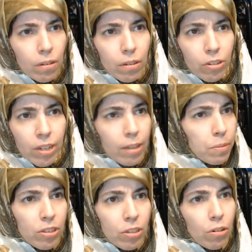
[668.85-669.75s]
You're telling me
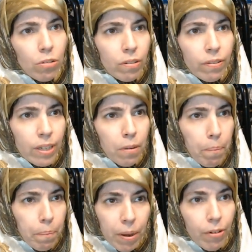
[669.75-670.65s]
Snoke couldn't find a
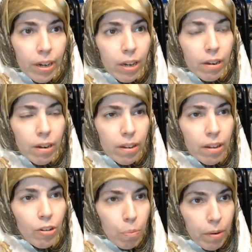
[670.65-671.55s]
better candidate than
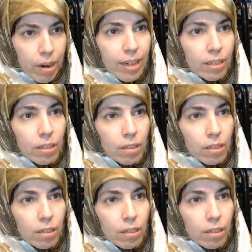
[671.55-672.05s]
this brat?